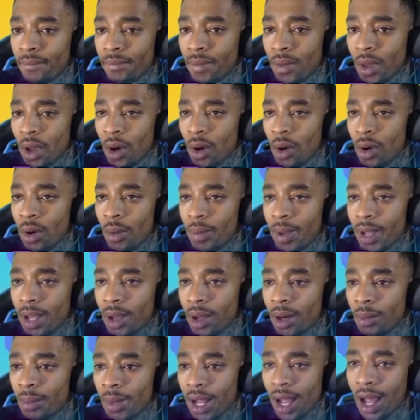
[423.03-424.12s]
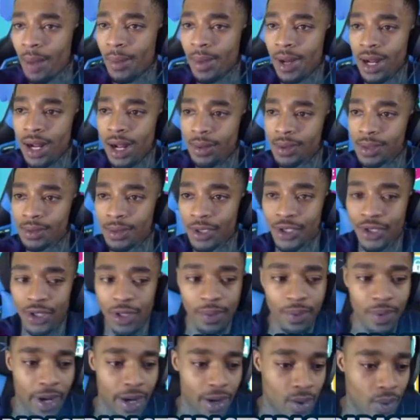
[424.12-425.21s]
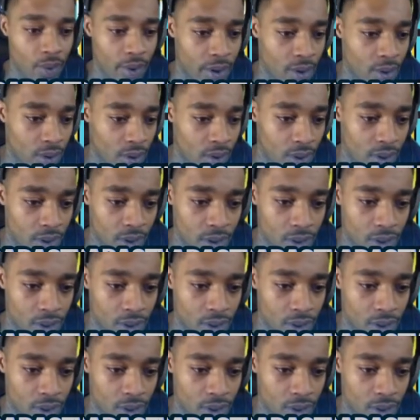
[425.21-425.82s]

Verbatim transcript: Oh, I bet. Hold on, I'm gonna cop some jerk right quick. Hold on.